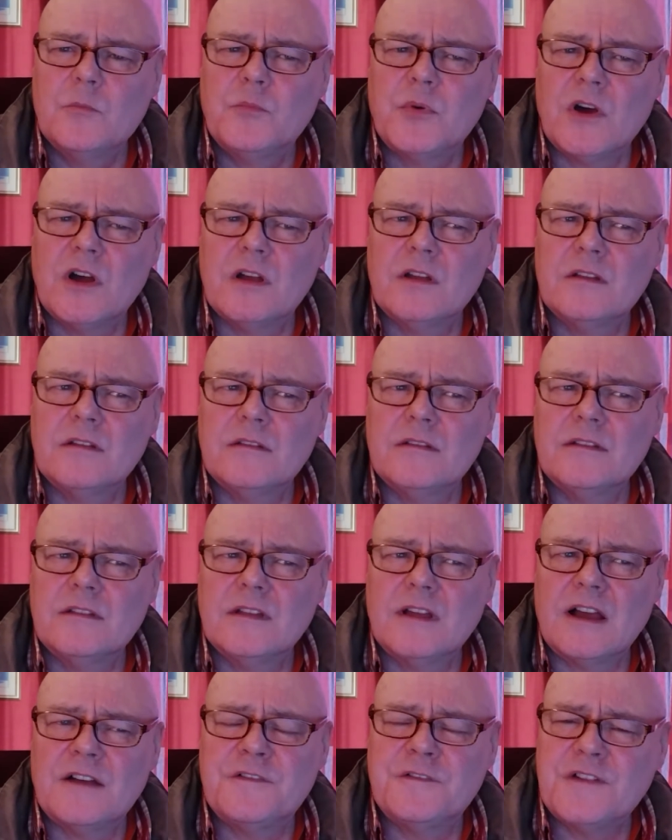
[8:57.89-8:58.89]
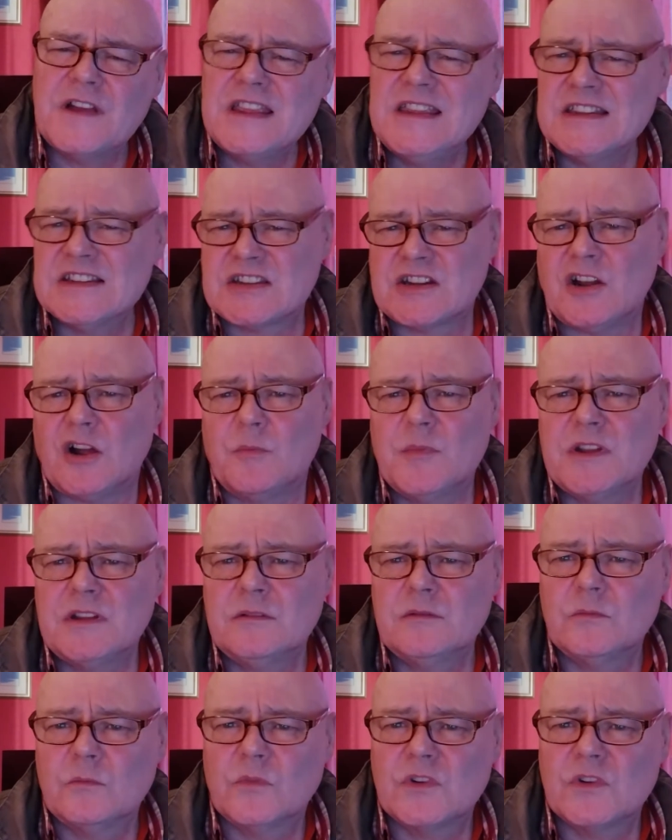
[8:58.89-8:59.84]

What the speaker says: But a fight is coming,